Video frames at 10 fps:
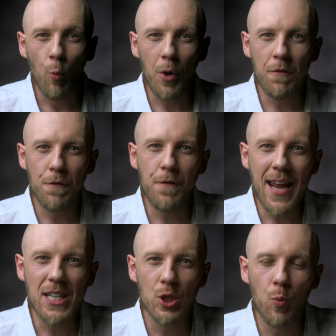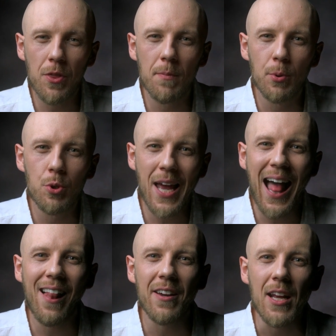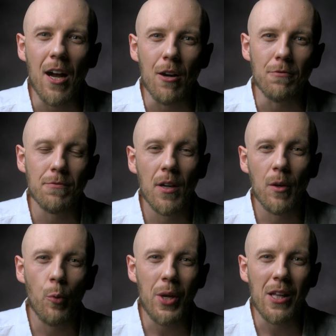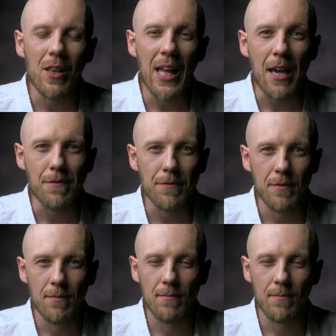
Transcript: when faced with the brutality of real life.